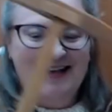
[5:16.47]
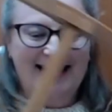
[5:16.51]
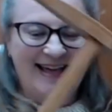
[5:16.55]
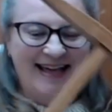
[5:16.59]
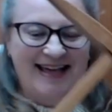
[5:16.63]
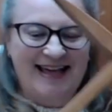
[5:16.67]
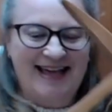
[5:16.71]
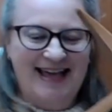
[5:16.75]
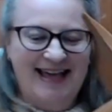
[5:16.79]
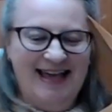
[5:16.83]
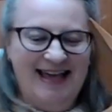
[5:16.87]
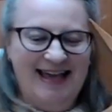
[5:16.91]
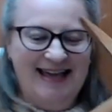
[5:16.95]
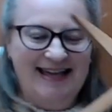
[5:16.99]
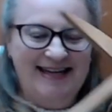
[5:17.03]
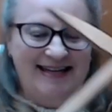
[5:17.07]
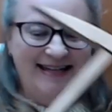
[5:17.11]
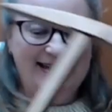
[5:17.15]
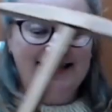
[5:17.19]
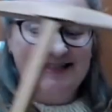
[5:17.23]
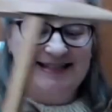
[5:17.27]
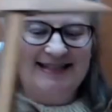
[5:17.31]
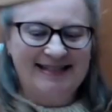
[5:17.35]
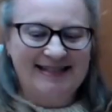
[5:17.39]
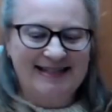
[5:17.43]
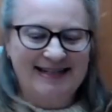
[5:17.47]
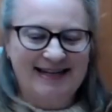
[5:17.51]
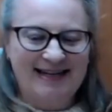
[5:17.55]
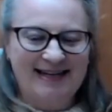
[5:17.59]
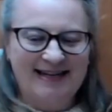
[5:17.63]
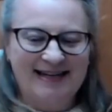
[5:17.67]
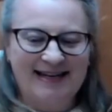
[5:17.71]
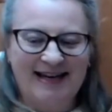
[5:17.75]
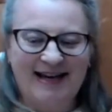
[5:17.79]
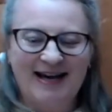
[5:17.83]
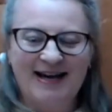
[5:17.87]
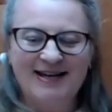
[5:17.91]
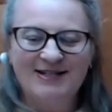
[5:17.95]
And
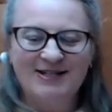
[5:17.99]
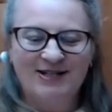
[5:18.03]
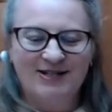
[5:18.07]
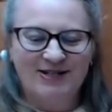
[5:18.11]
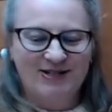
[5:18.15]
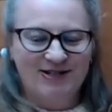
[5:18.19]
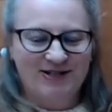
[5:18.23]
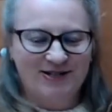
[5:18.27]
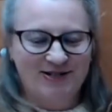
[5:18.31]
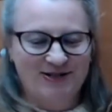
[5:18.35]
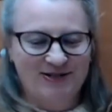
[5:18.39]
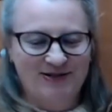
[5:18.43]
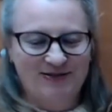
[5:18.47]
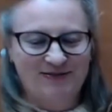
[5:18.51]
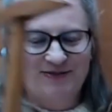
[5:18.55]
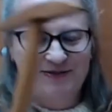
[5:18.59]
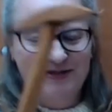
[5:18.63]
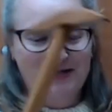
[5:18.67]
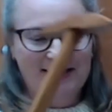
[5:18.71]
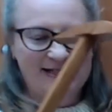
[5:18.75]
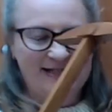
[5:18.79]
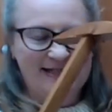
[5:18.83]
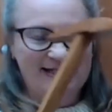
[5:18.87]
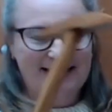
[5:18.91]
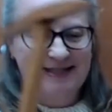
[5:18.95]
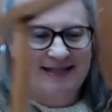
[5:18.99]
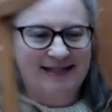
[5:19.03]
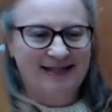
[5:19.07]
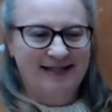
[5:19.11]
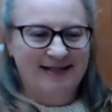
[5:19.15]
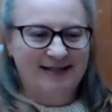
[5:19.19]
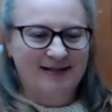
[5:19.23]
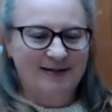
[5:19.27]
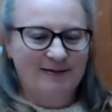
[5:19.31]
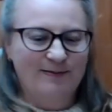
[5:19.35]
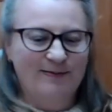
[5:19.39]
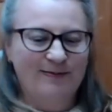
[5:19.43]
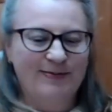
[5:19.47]
I don't know who invented
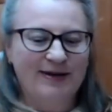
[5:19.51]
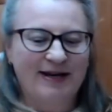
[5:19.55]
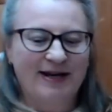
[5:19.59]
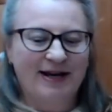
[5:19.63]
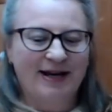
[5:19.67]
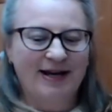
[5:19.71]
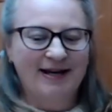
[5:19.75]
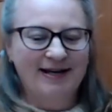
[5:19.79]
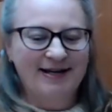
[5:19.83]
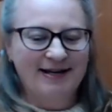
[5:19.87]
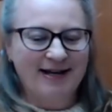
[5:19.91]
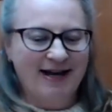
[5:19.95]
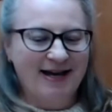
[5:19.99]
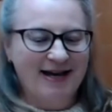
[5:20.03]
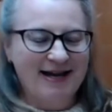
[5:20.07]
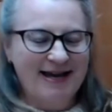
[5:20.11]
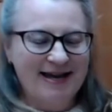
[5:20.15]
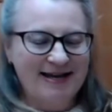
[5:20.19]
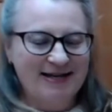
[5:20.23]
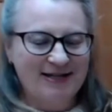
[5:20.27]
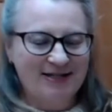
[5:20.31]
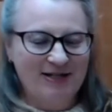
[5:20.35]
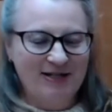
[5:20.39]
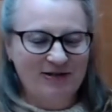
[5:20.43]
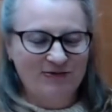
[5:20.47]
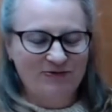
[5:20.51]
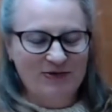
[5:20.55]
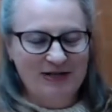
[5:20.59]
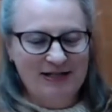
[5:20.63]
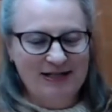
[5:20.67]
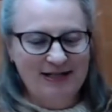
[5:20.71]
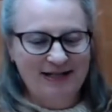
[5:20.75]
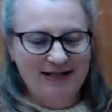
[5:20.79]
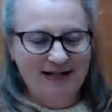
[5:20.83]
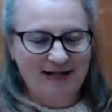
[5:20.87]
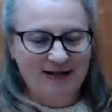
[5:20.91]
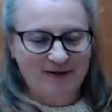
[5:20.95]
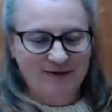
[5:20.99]
this, but I actually
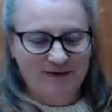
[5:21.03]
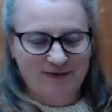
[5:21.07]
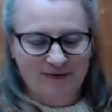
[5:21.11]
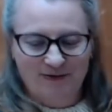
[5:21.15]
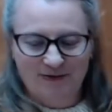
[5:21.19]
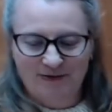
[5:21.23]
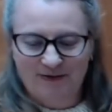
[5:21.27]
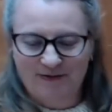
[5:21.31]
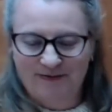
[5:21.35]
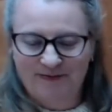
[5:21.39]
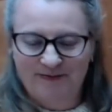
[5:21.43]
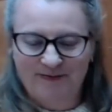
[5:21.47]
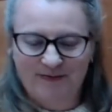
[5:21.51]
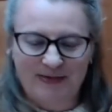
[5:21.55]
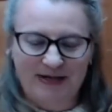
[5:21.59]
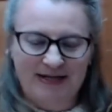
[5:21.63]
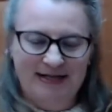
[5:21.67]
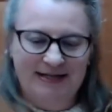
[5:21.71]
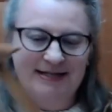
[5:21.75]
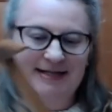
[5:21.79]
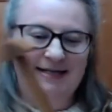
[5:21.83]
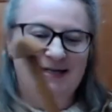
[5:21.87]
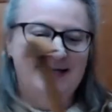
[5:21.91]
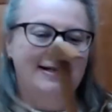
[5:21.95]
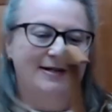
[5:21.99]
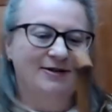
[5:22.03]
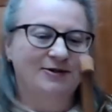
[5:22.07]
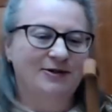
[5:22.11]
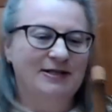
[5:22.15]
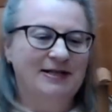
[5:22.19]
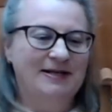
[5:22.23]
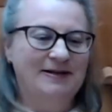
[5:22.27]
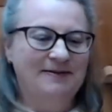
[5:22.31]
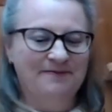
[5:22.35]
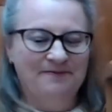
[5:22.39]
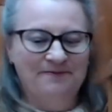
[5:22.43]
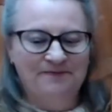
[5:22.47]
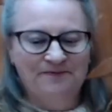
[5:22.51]
really love my niddy.
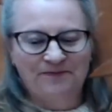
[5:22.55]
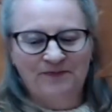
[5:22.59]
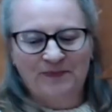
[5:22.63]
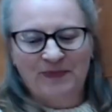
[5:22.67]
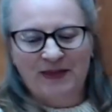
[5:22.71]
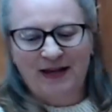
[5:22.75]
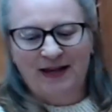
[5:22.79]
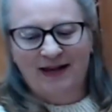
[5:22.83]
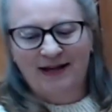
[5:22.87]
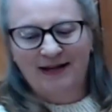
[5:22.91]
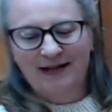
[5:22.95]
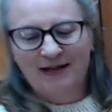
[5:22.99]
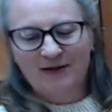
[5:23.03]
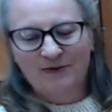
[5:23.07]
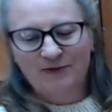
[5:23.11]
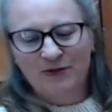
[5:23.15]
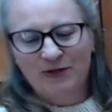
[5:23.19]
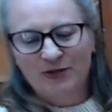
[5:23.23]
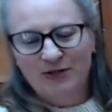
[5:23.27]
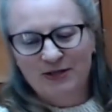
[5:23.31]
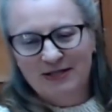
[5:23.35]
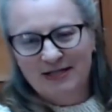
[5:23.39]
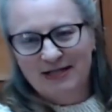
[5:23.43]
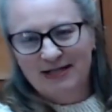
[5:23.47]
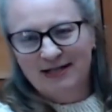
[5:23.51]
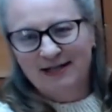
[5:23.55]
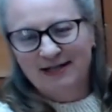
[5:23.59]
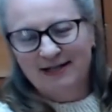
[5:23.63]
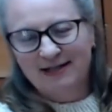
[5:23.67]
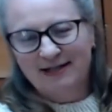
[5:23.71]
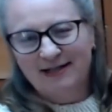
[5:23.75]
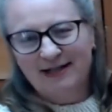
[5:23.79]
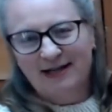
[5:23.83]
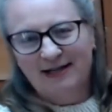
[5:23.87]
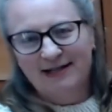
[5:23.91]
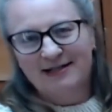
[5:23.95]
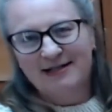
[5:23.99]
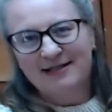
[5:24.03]
I love using it.
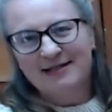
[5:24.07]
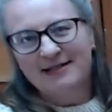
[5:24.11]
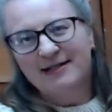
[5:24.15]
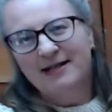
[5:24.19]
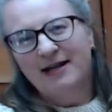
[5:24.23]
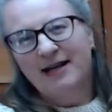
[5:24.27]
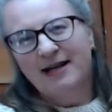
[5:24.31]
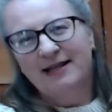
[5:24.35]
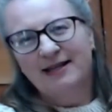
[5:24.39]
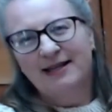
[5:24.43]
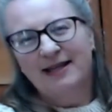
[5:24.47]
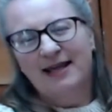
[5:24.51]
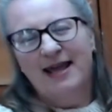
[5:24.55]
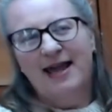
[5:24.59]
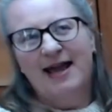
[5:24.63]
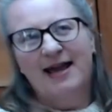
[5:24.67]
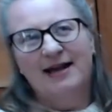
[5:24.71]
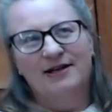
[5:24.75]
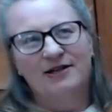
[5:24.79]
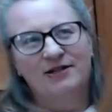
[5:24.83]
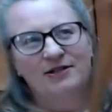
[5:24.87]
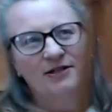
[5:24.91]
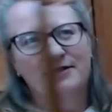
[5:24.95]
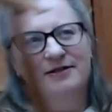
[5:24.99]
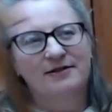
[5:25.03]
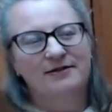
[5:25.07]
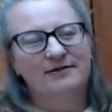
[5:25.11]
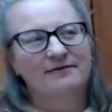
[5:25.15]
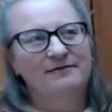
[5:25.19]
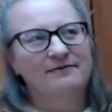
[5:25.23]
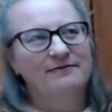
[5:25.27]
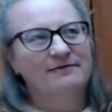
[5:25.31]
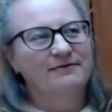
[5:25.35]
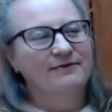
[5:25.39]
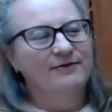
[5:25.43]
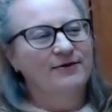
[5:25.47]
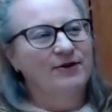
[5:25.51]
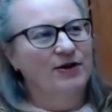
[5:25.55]
I just like the action
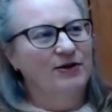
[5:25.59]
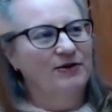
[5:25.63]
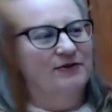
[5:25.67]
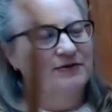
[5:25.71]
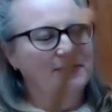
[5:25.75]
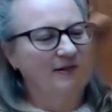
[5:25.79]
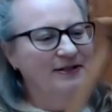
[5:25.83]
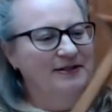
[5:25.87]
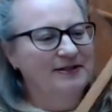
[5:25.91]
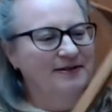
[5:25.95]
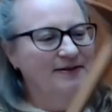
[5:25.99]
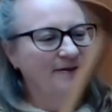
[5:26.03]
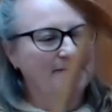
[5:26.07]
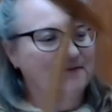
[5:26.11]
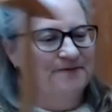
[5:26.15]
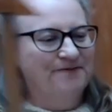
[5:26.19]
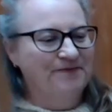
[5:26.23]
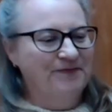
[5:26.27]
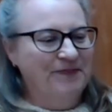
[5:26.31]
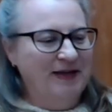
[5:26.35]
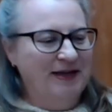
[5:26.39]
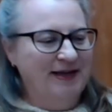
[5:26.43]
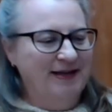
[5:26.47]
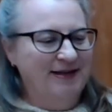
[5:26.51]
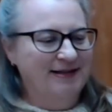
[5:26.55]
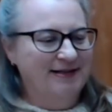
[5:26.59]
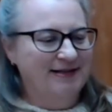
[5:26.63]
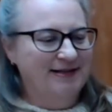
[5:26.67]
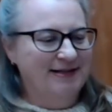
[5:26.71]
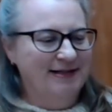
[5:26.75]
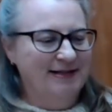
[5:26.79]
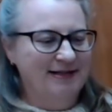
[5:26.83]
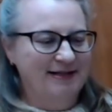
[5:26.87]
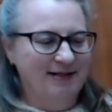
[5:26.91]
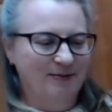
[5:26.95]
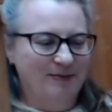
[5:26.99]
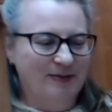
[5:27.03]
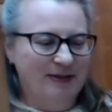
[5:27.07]
of it. It's a
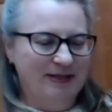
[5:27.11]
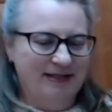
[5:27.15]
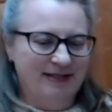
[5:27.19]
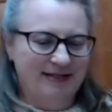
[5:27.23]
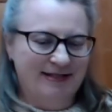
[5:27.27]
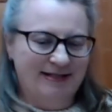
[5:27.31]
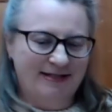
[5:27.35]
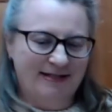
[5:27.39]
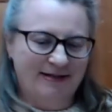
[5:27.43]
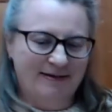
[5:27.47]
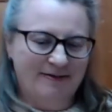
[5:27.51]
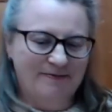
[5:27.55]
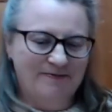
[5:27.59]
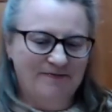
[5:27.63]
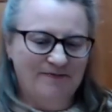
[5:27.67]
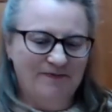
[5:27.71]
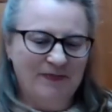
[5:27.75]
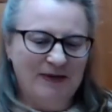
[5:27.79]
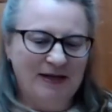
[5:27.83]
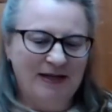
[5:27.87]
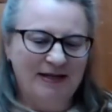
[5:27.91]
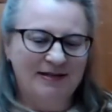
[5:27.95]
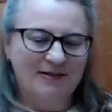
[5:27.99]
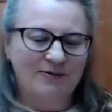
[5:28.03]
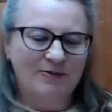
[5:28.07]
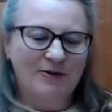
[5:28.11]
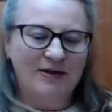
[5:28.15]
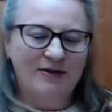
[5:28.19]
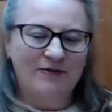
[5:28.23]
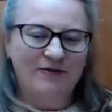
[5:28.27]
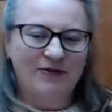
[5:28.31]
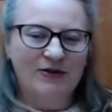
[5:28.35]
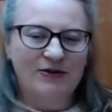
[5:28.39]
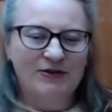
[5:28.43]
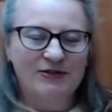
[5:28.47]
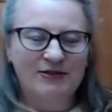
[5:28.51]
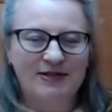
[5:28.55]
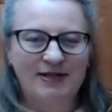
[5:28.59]
little bit, it's one of
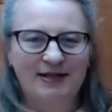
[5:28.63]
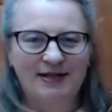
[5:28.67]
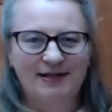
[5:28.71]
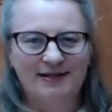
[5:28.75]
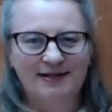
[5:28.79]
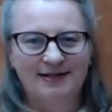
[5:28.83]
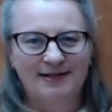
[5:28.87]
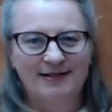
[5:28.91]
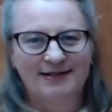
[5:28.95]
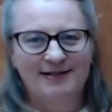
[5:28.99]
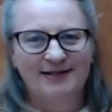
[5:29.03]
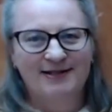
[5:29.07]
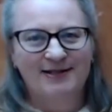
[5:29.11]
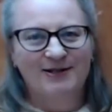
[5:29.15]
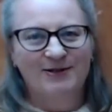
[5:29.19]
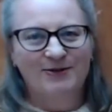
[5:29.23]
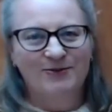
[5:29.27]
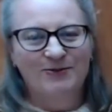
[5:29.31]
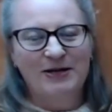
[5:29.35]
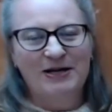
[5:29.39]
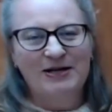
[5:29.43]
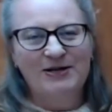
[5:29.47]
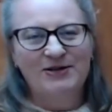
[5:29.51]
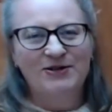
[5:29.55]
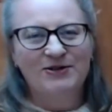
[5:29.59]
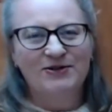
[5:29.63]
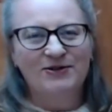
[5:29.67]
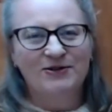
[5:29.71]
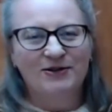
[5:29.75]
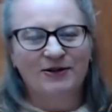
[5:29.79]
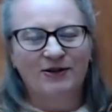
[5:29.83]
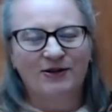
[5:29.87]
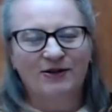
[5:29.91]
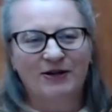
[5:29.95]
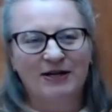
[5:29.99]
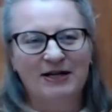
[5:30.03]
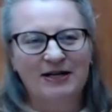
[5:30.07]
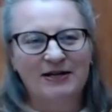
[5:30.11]
those things, isn't it? When you're a
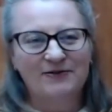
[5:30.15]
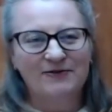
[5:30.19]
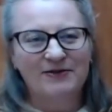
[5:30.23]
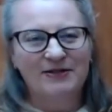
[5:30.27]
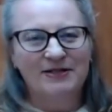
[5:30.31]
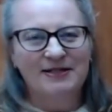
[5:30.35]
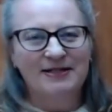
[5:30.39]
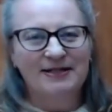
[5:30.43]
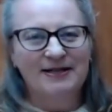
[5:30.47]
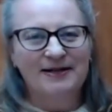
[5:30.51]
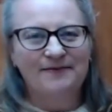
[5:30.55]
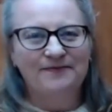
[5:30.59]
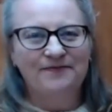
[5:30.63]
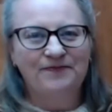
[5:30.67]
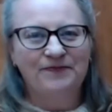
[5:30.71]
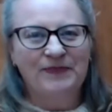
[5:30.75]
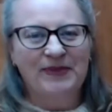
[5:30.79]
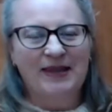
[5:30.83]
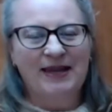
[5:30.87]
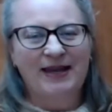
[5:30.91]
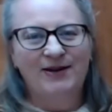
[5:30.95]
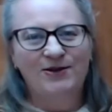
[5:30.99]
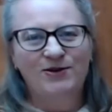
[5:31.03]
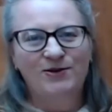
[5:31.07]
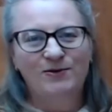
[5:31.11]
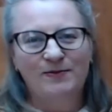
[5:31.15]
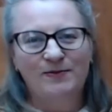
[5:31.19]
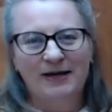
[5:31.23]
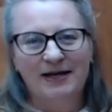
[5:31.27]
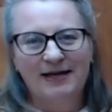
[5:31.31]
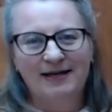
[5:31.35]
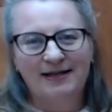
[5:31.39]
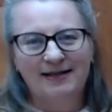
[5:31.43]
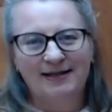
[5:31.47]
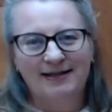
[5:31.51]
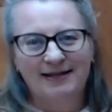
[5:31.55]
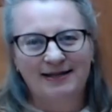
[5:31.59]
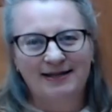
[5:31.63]
crafter and you make
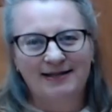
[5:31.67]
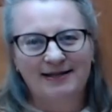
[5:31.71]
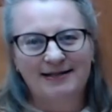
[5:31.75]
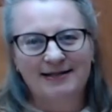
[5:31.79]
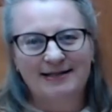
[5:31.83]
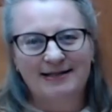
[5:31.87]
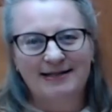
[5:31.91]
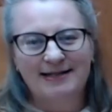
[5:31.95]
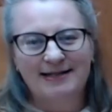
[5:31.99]
things,